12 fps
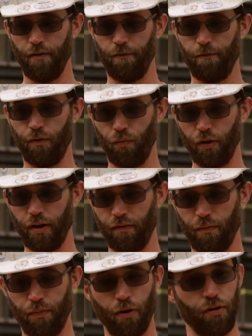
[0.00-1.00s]
for
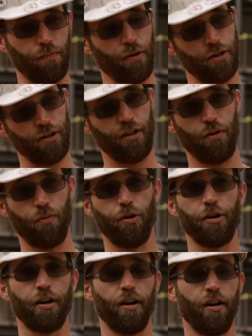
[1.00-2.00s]
whatever part of the project they were
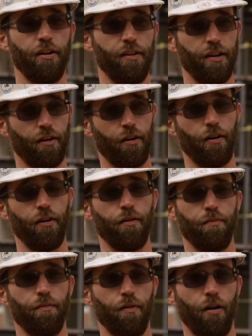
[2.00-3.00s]
working on, and then
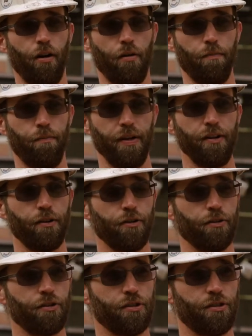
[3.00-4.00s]
our
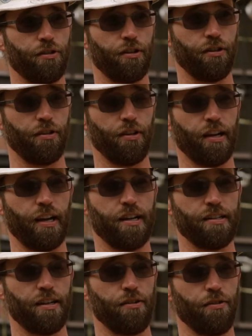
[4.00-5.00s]
bidders, the
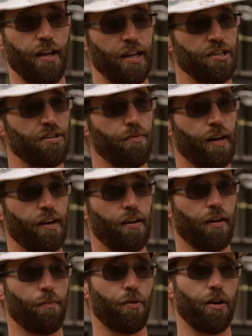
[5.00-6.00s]
guys that do the estimating
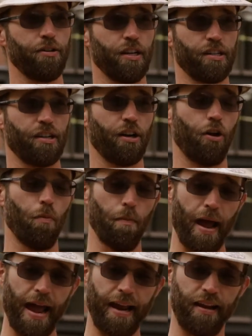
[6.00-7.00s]
on projects, can go
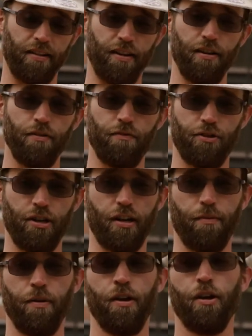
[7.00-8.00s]
back at the end of a
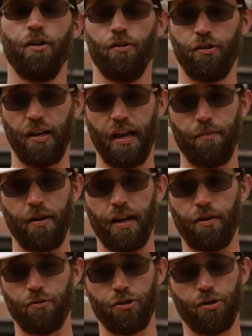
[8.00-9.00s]
job, look at how many hours were